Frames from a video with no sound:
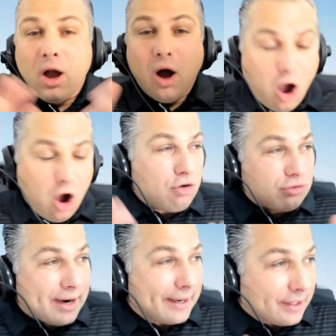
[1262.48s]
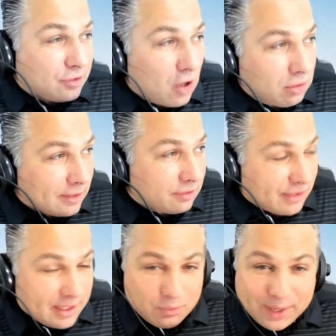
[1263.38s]
Oh, Rick, it's only
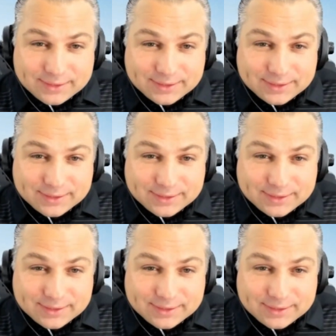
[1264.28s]
three weeks.